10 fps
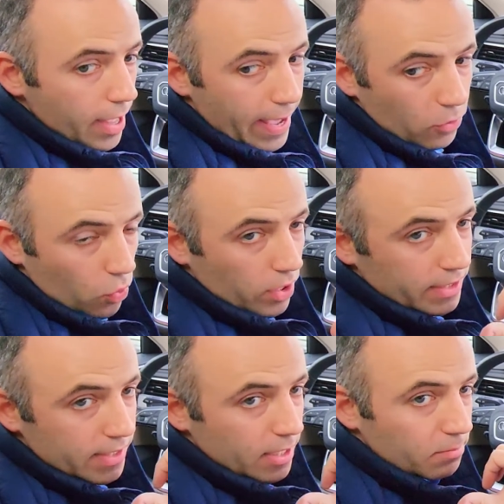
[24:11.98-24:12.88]

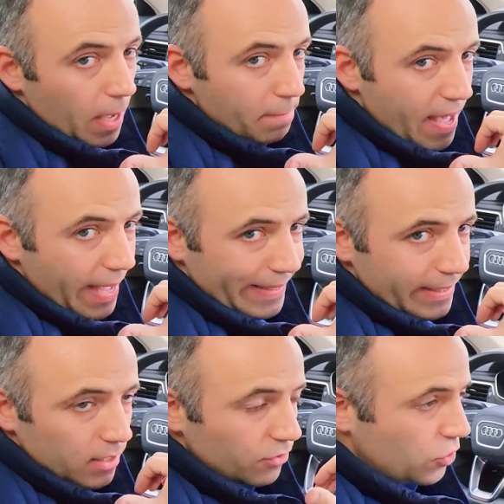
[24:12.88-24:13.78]
what is at my
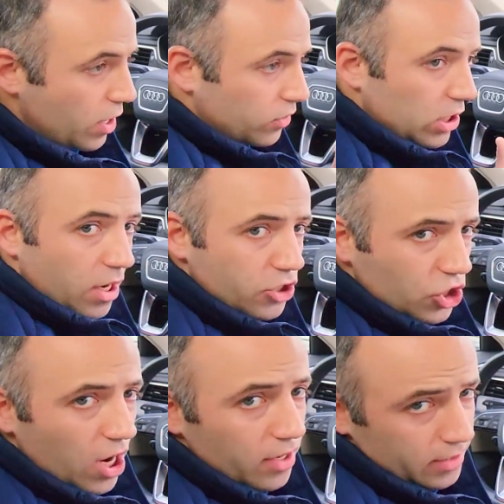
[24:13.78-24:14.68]
back. If you have a large
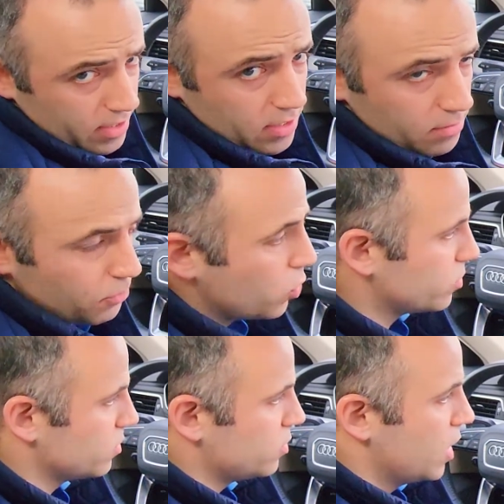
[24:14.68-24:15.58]
car, this is
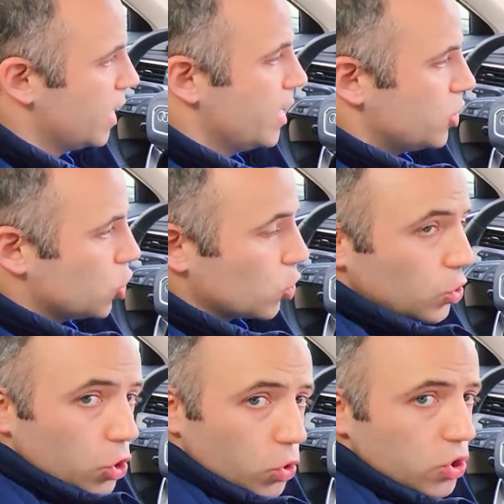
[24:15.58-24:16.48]
important. You're
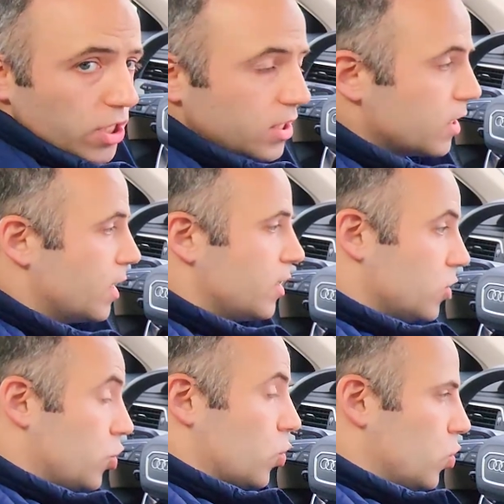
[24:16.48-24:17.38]
losing
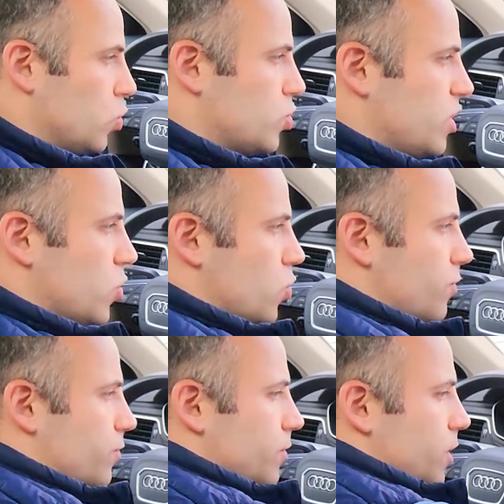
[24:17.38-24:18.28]

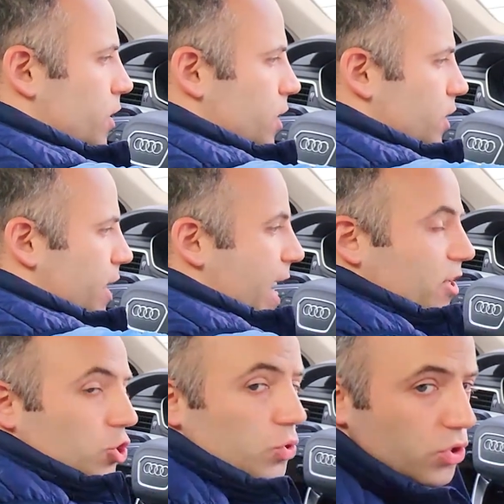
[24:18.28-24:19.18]
your
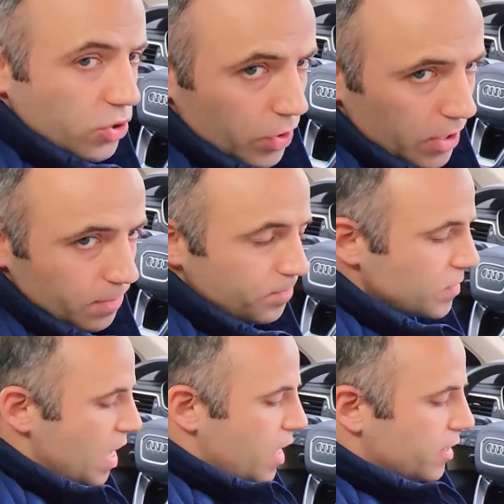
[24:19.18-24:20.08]
actual screen.
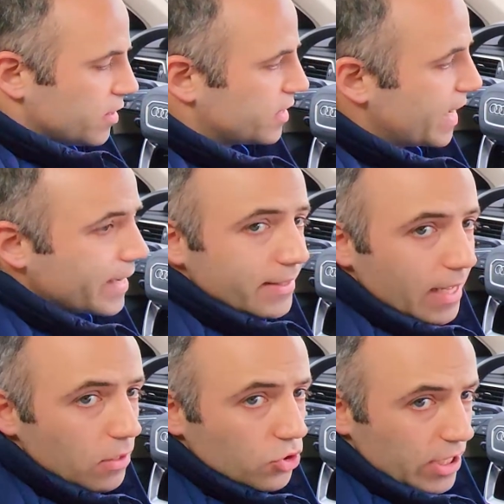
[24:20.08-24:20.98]
The second
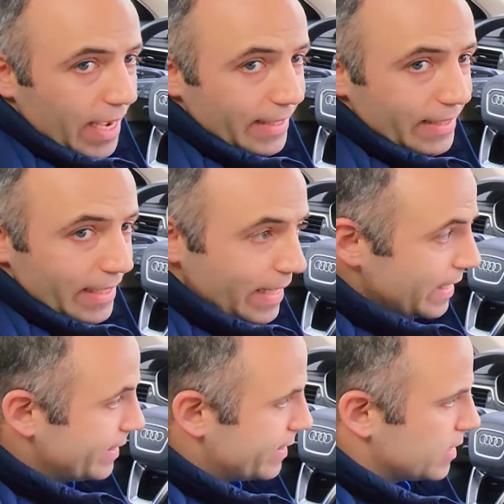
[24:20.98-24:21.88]
downside
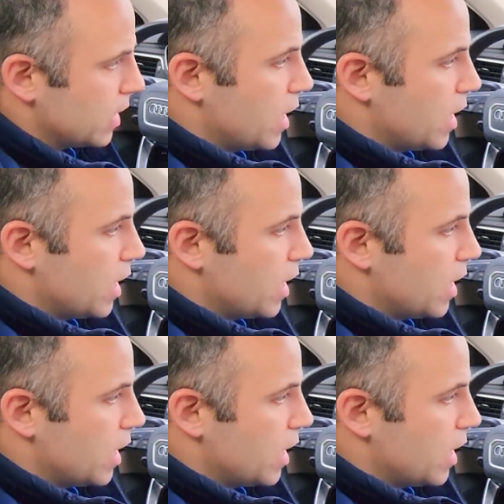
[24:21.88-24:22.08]
is,